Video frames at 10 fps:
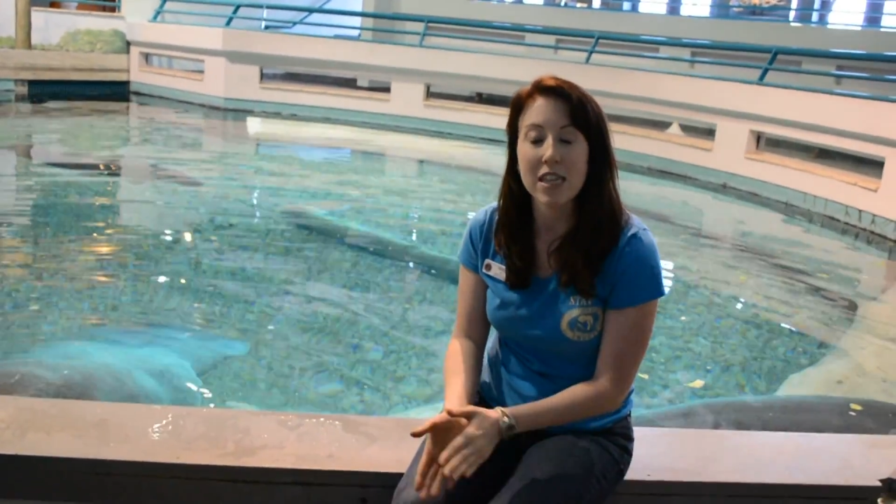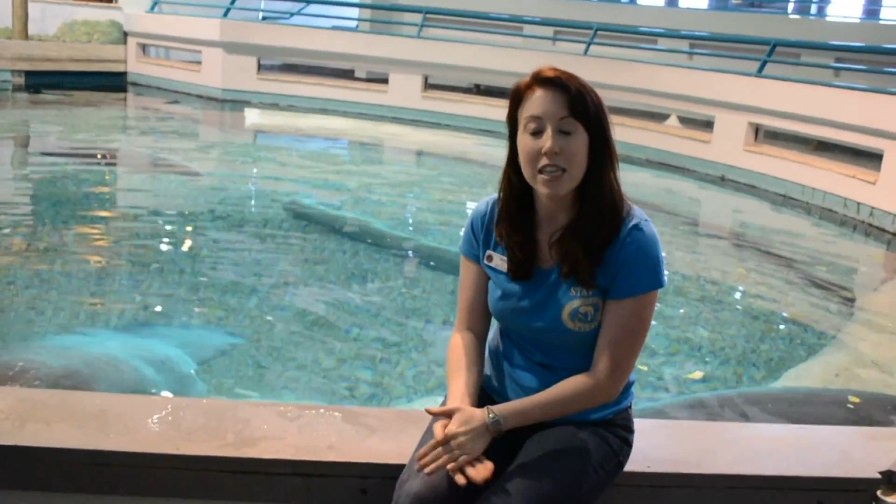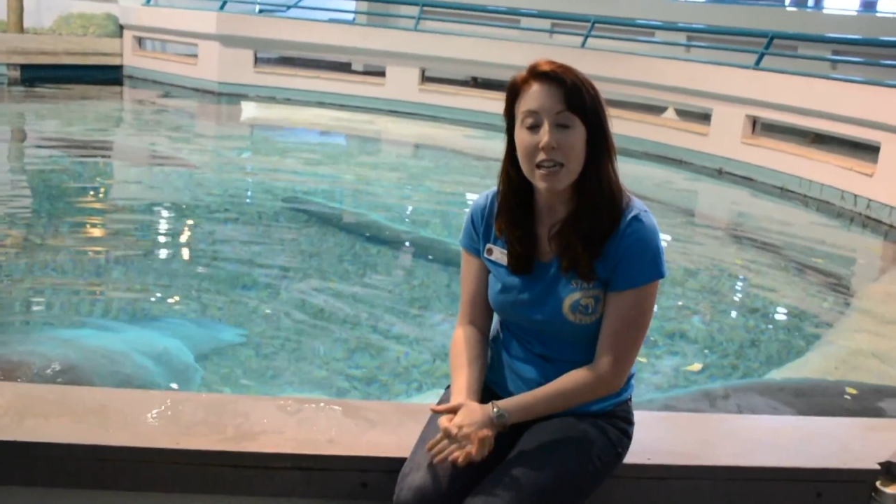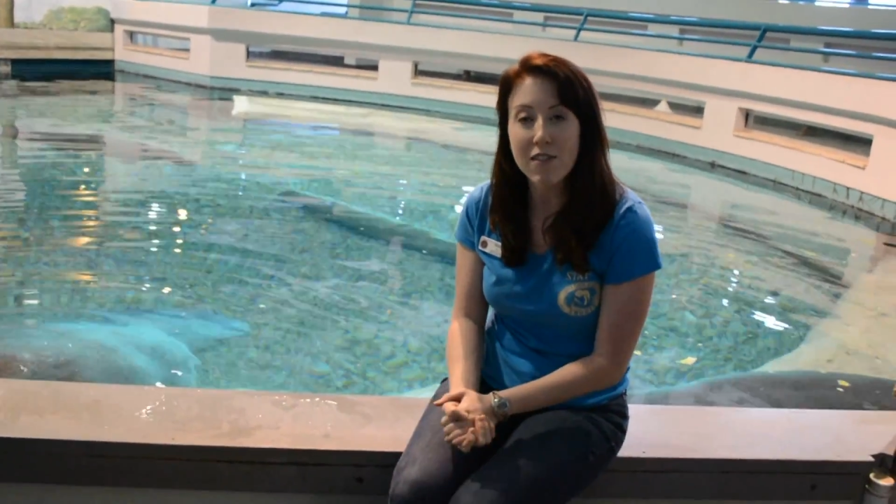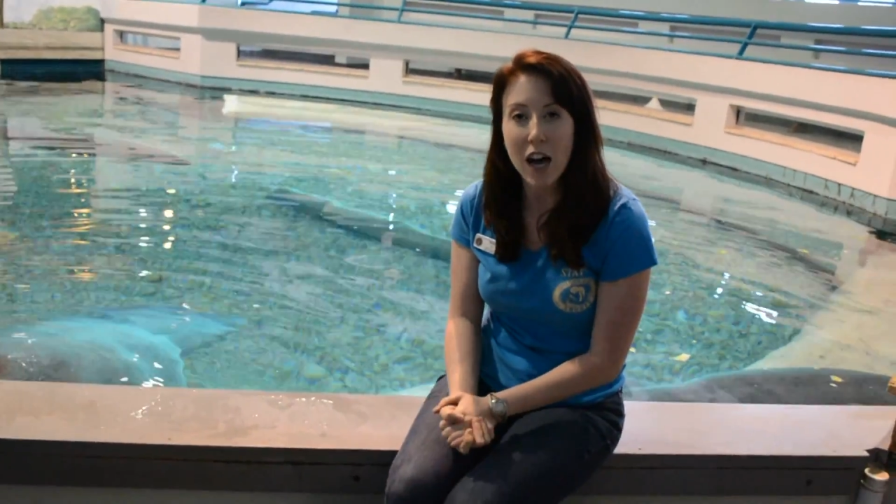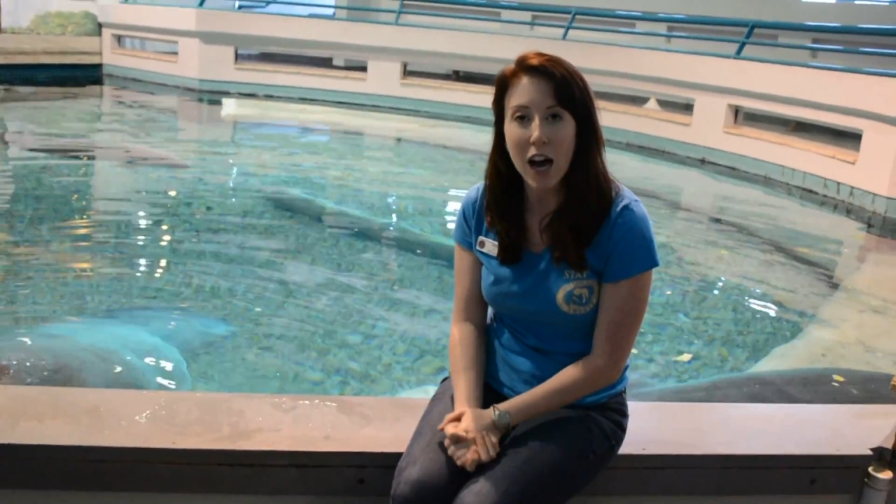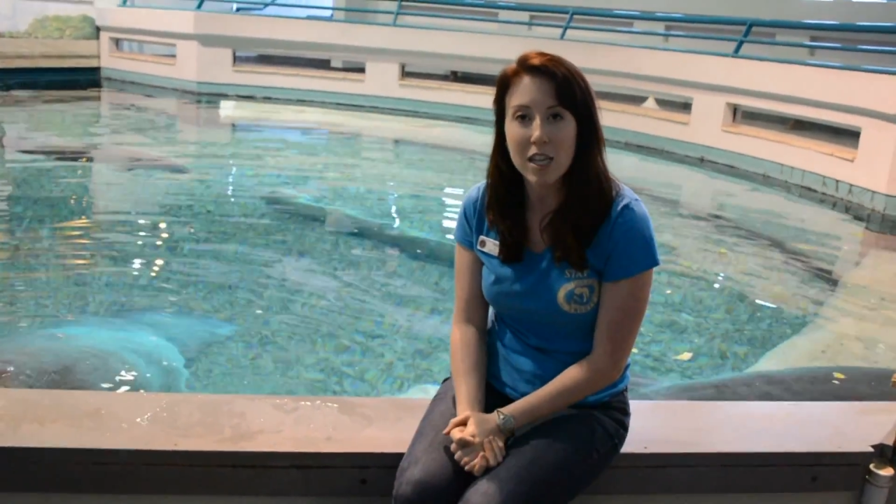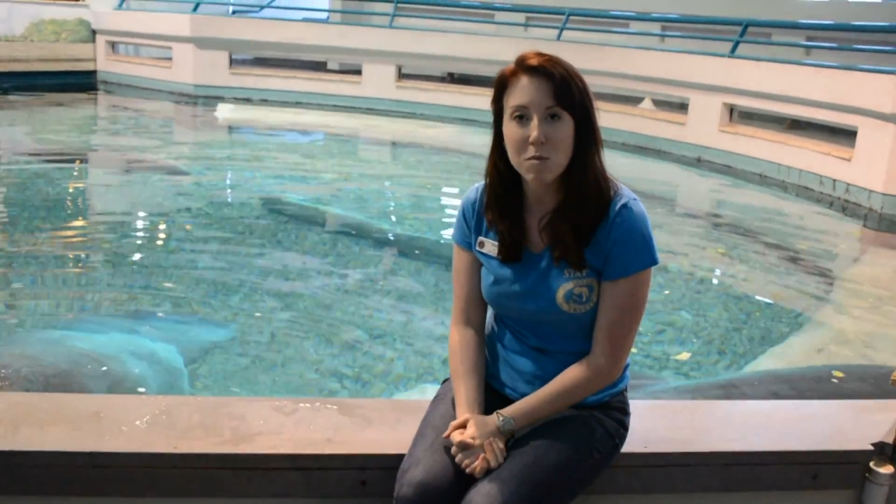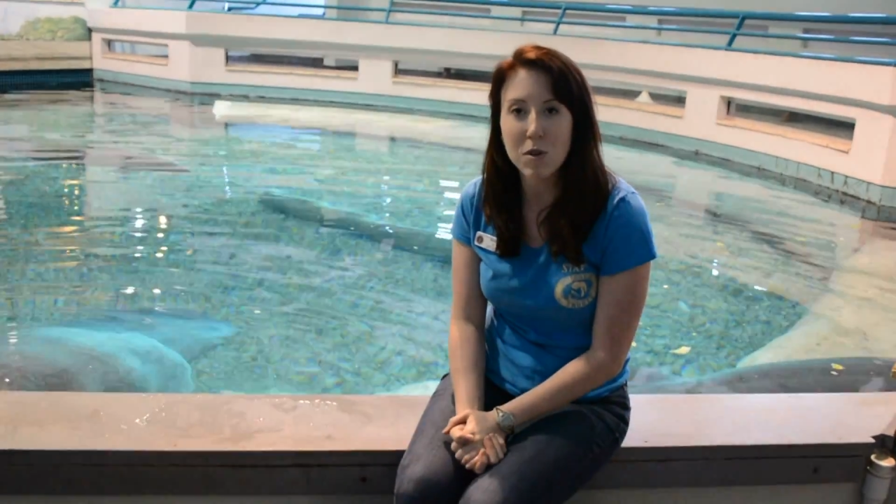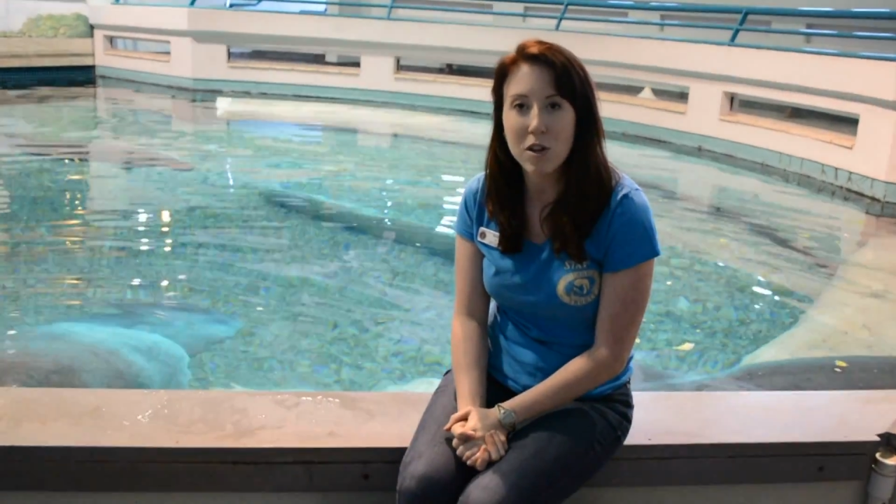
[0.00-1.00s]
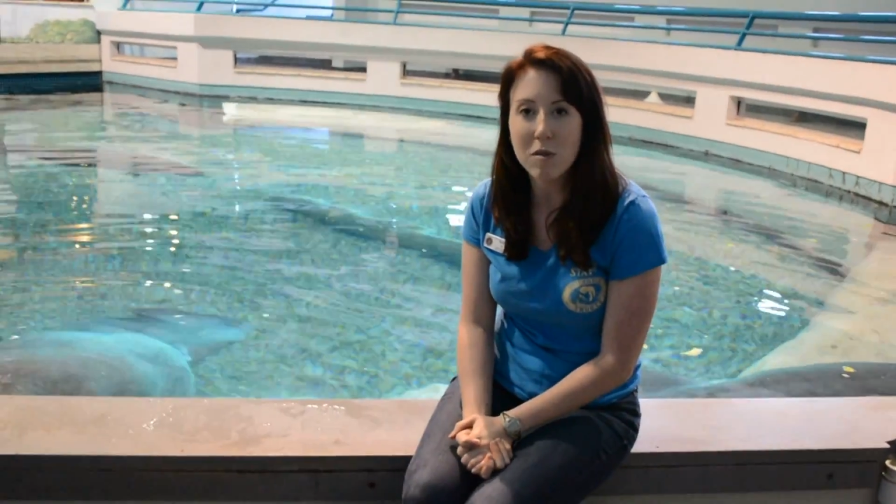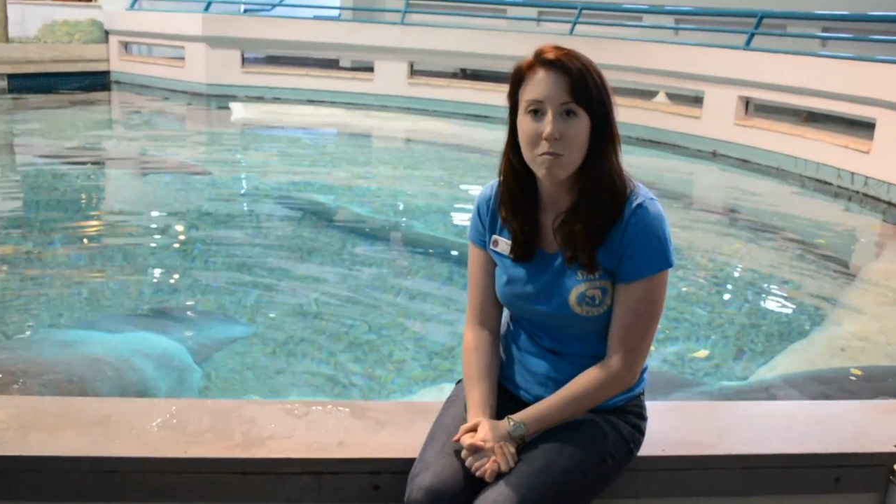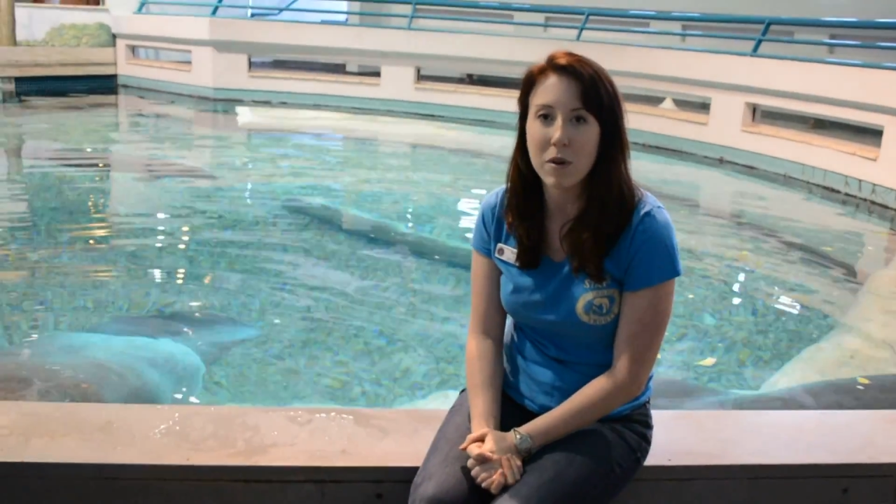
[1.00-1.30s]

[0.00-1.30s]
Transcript: to leave the hospital,